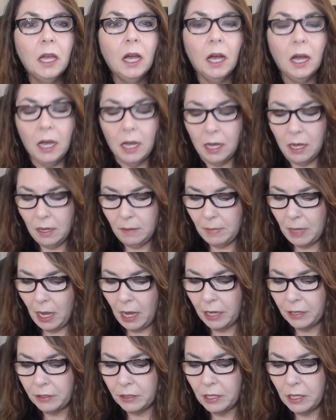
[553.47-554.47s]
Um,
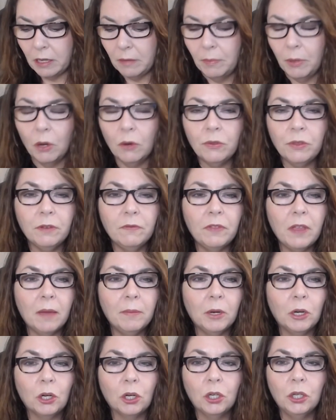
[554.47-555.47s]
I think both of them
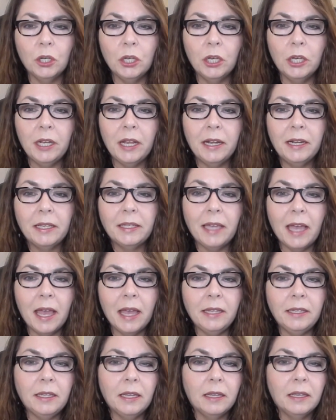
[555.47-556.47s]
are good. And
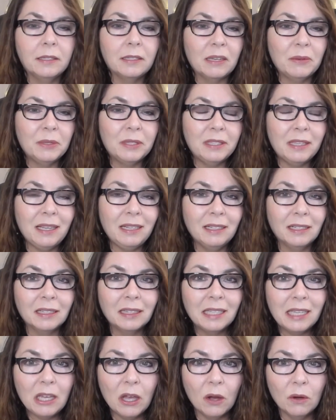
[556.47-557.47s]
again, as I was saying to
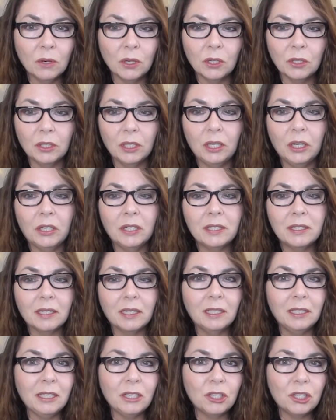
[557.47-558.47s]
Leo earlier, it's a
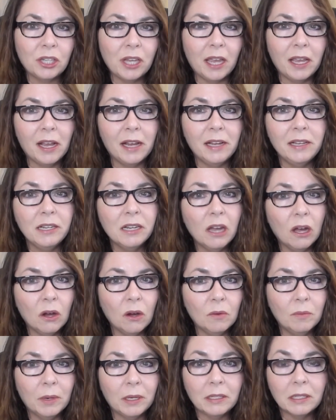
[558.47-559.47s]
cliche, I
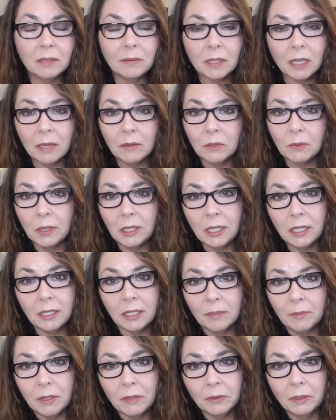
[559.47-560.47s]
know, but sometimes we need
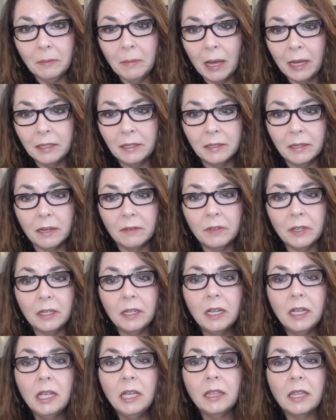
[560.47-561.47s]
to be reminded of it
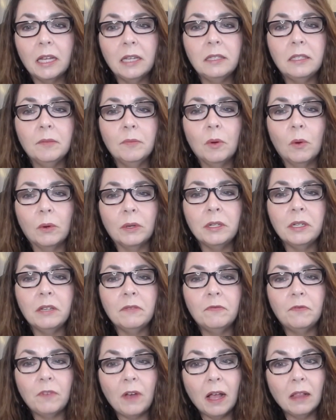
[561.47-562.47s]
that it's important to
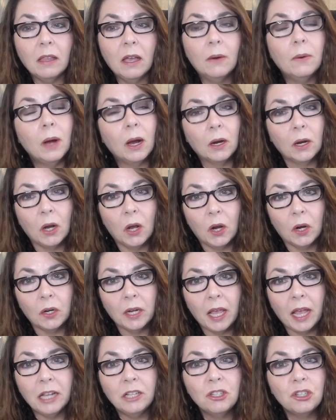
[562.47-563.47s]
follow our heart
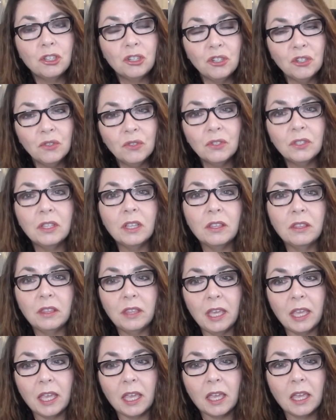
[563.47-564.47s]
and choose the
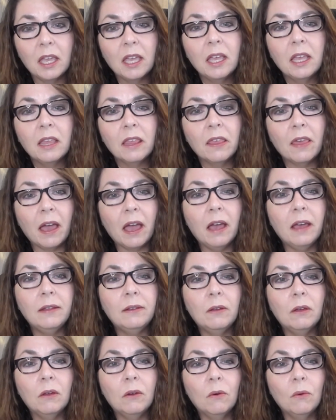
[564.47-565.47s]
thing that
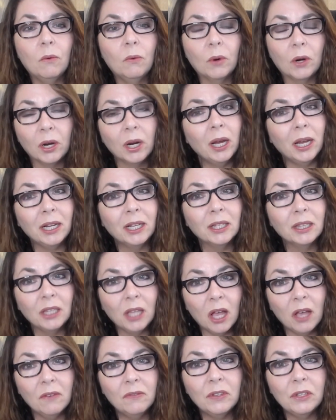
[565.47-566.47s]
we're going to
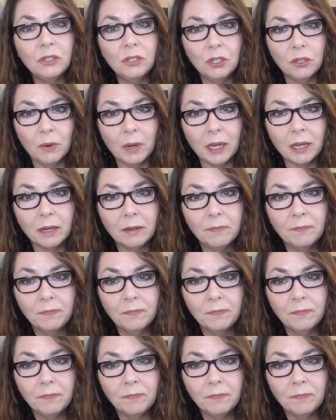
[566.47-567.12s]
love doing.